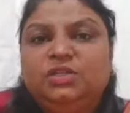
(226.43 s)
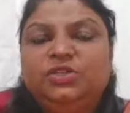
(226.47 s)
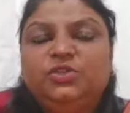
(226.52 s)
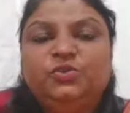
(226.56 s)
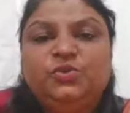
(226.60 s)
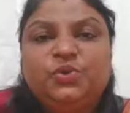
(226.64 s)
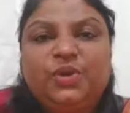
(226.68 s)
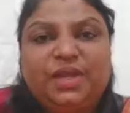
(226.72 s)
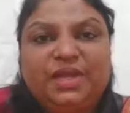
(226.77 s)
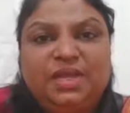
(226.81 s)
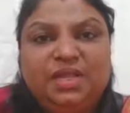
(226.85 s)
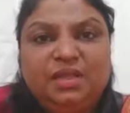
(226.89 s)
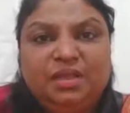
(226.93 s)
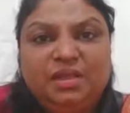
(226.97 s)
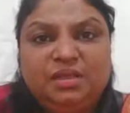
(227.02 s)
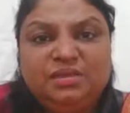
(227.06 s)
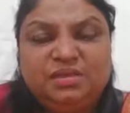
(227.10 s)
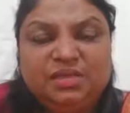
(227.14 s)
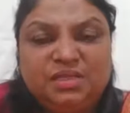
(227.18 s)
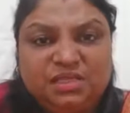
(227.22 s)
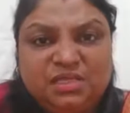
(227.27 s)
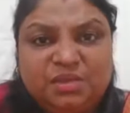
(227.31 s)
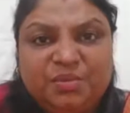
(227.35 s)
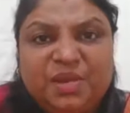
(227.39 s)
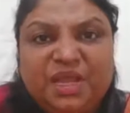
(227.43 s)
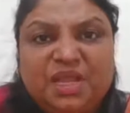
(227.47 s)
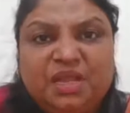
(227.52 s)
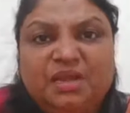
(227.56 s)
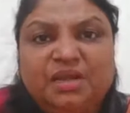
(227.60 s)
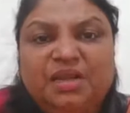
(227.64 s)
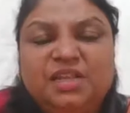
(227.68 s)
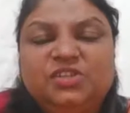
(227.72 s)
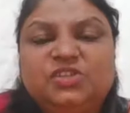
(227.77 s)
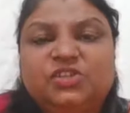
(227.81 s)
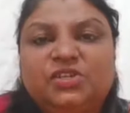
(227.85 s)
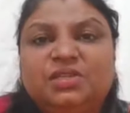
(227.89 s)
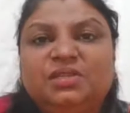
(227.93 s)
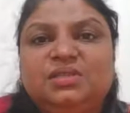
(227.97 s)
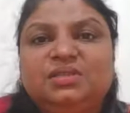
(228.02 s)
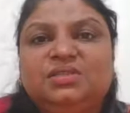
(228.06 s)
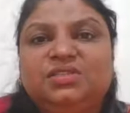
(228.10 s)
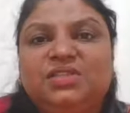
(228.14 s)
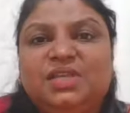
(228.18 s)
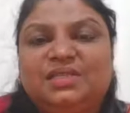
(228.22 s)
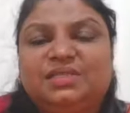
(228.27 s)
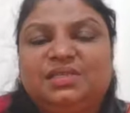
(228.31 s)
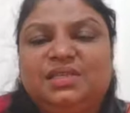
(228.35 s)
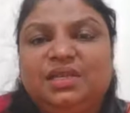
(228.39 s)
due to any systemic
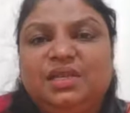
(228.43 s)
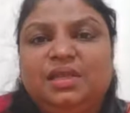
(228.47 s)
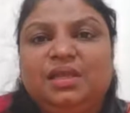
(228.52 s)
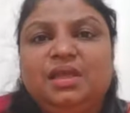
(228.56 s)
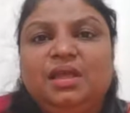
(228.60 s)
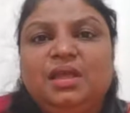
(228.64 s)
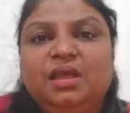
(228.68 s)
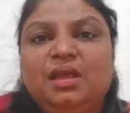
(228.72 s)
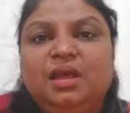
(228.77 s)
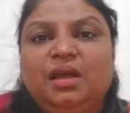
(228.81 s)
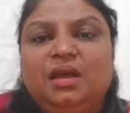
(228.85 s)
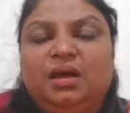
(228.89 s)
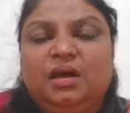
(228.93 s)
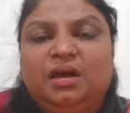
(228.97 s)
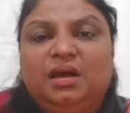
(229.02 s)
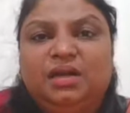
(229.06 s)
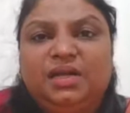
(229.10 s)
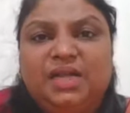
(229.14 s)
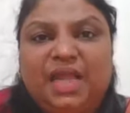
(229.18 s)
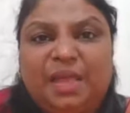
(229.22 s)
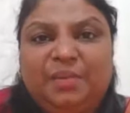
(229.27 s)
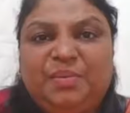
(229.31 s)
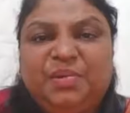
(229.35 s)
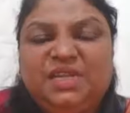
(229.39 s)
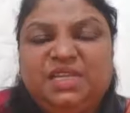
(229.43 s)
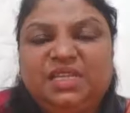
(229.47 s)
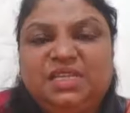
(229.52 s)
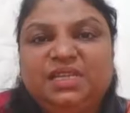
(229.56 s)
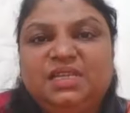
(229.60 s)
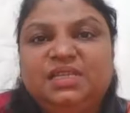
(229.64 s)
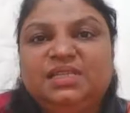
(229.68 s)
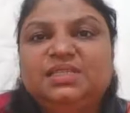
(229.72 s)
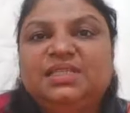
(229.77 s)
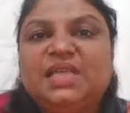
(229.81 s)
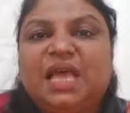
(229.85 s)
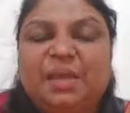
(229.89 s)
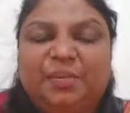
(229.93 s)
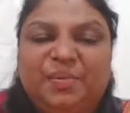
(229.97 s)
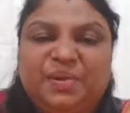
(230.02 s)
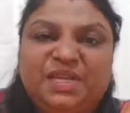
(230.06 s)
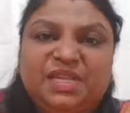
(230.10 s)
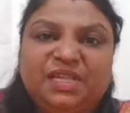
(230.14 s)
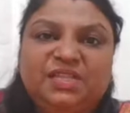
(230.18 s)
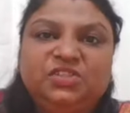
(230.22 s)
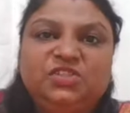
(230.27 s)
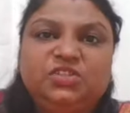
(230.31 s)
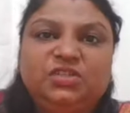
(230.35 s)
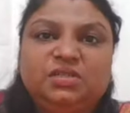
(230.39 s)
conditions, just say diabetes,
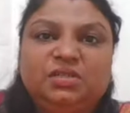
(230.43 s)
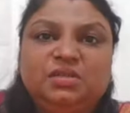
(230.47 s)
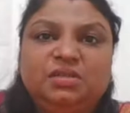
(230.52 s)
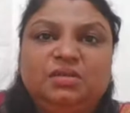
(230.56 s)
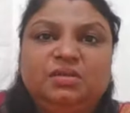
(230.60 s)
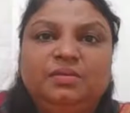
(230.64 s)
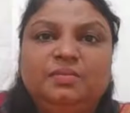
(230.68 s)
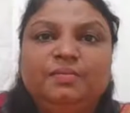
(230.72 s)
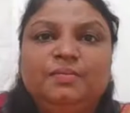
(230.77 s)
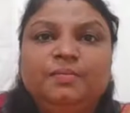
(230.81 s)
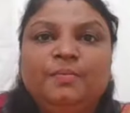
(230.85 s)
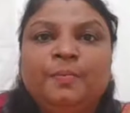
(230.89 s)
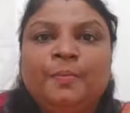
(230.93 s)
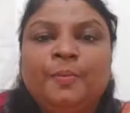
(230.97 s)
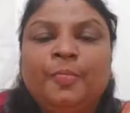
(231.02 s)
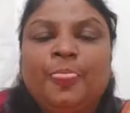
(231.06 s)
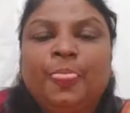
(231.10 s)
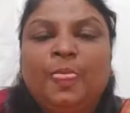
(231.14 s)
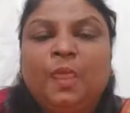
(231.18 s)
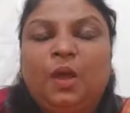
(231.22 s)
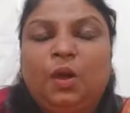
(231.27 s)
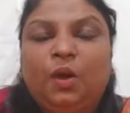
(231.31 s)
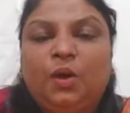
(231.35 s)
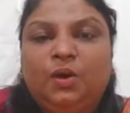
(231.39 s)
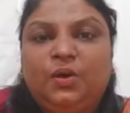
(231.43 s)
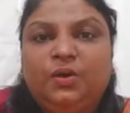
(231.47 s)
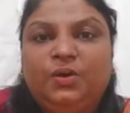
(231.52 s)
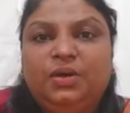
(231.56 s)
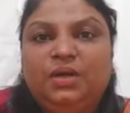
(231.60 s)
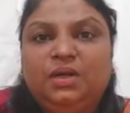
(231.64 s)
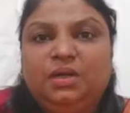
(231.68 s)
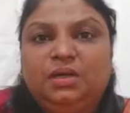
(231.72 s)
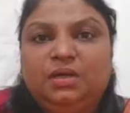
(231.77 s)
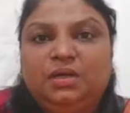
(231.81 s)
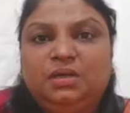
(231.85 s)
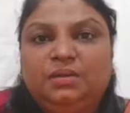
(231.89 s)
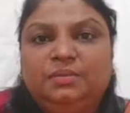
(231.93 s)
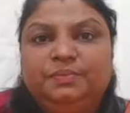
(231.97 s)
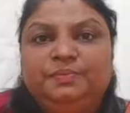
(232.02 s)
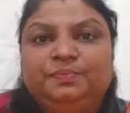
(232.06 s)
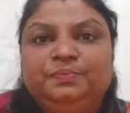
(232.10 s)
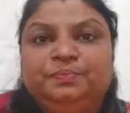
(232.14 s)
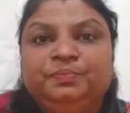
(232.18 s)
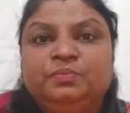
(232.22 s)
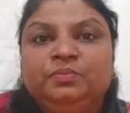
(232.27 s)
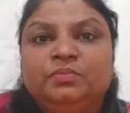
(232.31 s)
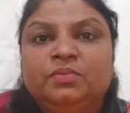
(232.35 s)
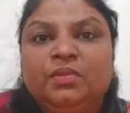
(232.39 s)
hypertension, or
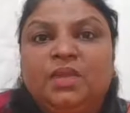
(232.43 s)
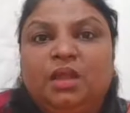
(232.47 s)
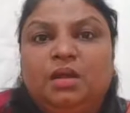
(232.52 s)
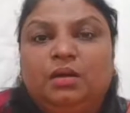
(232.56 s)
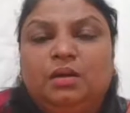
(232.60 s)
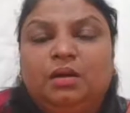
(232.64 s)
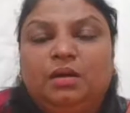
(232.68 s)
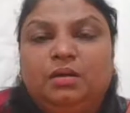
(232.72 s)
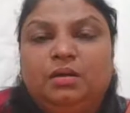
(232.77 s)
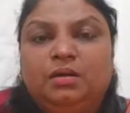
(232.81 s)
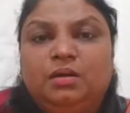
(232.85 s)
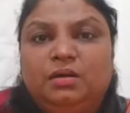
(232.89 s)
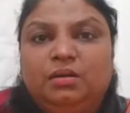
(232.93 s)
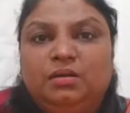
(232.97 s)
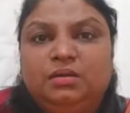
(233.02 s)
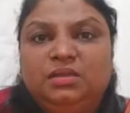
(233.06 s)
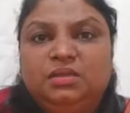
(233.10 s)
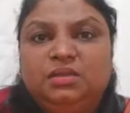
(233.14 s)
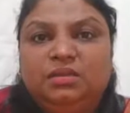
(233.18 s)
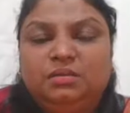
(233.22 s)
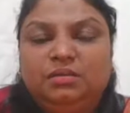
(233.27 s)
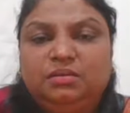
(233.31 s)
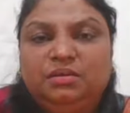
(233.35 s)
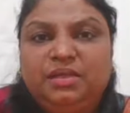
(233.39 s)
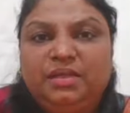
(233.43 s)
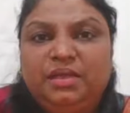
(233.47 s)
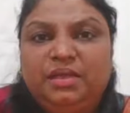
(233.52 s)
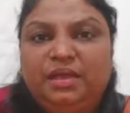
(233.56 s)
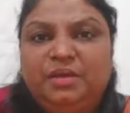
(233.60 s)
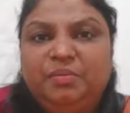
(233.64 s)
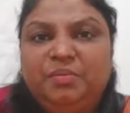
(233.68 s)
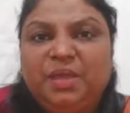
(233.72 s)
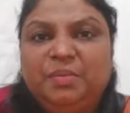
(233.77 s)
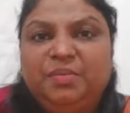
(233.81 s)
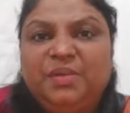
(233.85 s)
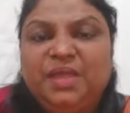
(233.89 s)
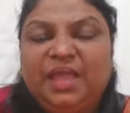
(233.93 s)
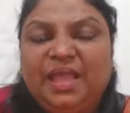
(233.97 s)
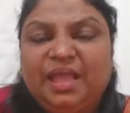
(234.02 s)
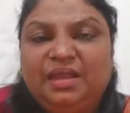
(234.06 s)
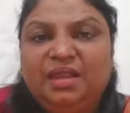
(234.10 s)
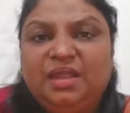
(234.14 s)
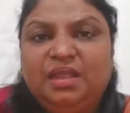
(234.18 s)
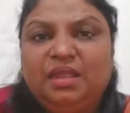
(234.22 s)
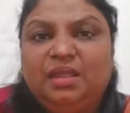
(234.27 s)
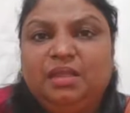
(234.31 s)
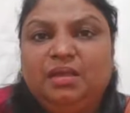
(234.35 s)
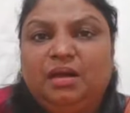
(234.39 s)
there may be
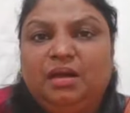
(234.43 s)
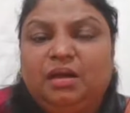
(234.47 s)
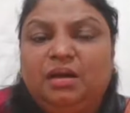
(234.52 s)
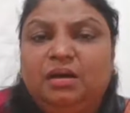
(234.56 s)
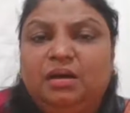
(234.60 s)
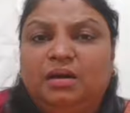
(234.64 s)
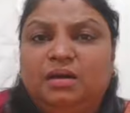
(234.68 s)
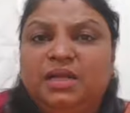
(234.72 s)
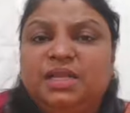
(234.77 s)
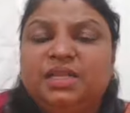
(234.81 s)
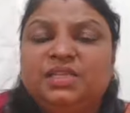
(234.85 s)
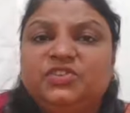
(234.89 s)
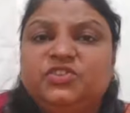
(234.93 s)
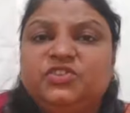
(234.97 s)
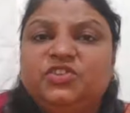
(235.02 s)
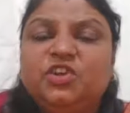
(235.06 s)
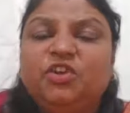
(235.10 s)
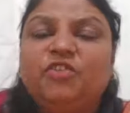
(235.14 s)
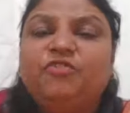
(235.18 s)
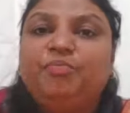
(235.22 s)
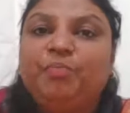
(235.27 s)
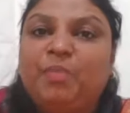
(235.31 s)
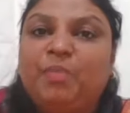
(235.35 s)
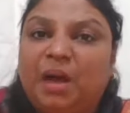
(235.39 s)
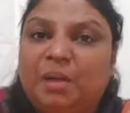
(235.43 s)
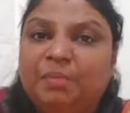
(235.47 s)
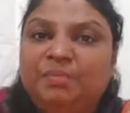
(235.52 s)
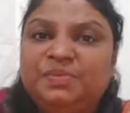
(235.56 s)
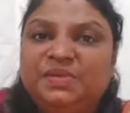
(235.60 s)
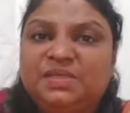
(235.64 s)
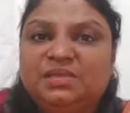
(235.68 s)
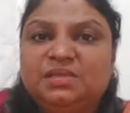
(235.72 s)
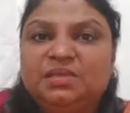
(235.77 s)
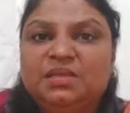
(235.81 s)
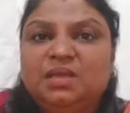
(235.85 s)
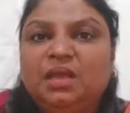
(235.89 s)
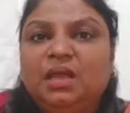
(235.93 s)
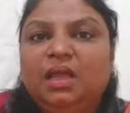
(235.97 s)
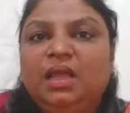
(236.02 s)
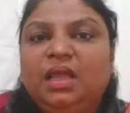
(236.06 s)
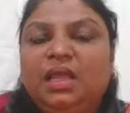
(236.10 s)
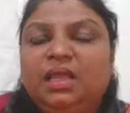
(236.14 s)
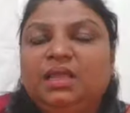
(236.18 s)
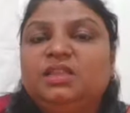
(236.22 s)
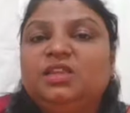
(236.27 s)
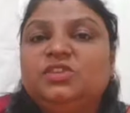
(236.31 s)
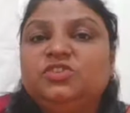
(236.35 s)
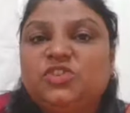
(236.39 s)
any history of mumps
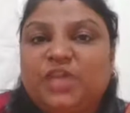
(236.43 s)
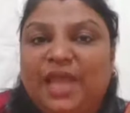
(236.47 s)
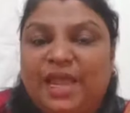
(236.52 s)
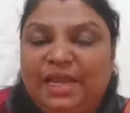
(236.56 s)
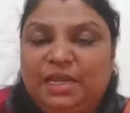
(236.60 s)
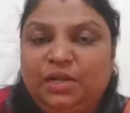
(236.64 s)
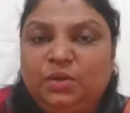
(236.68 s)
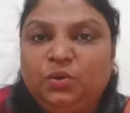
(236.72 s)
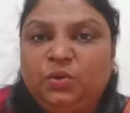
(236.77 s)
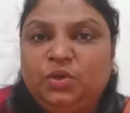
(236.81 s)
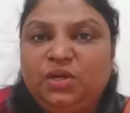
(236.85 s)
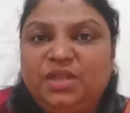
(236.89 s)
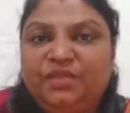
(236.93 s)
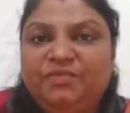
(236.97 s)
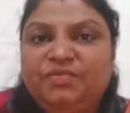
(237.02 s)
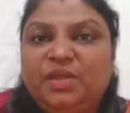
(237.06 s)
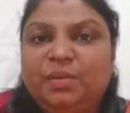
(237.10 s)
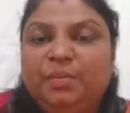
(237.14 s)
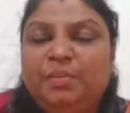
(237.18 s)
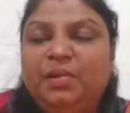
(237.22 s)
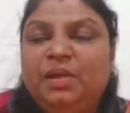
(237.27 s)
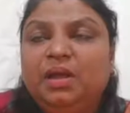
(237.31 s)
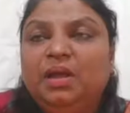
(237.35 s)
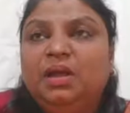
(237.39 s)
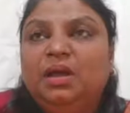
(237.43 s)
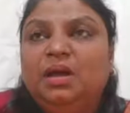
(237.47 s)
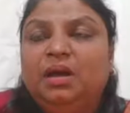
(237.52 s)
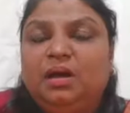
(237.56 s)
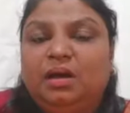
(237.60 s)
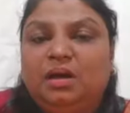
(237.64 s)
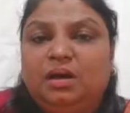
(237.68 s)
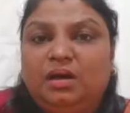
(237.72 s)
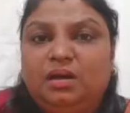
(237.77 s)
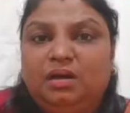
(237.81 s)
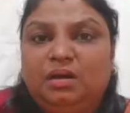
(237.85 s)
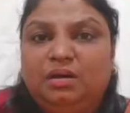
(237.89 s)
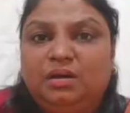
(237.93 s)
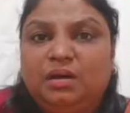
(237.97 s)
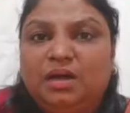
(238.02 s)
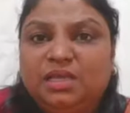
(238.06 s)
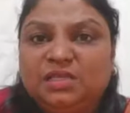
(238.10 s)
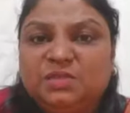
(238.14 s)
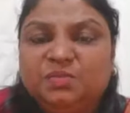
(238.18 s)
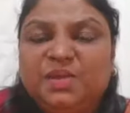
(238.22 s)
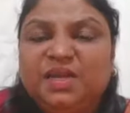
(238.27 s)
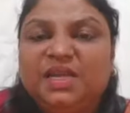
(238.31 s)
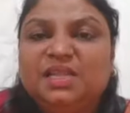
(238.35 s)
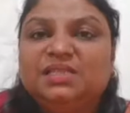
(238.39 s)
in the childhood. If the
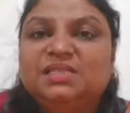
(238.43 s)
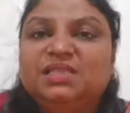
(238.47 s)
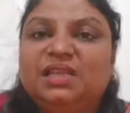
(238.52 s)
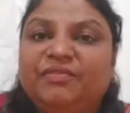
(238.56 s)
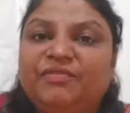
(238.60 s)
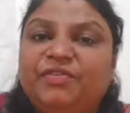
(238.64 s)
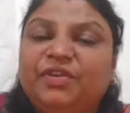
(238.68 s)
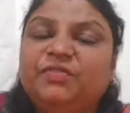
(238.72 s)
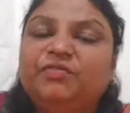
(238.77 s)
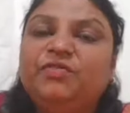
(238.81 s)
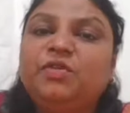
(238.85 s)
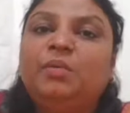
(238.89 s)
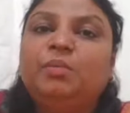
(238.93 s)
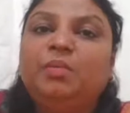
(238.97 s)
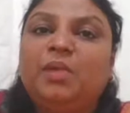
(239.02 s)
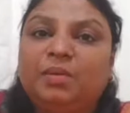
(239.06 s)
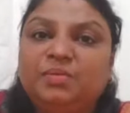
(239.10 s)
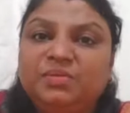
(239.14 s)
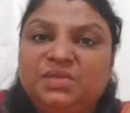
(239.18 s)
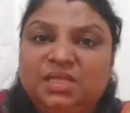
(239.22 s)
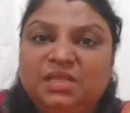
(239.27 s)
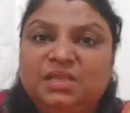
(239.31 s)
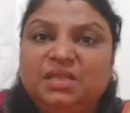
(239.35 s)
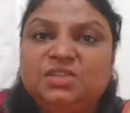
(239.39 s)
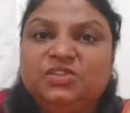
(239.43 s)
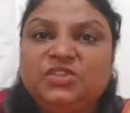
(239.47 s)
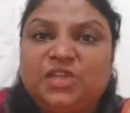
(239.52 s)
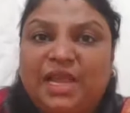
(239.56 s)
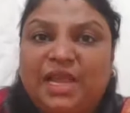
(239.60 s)
husband has suffered from mumps in the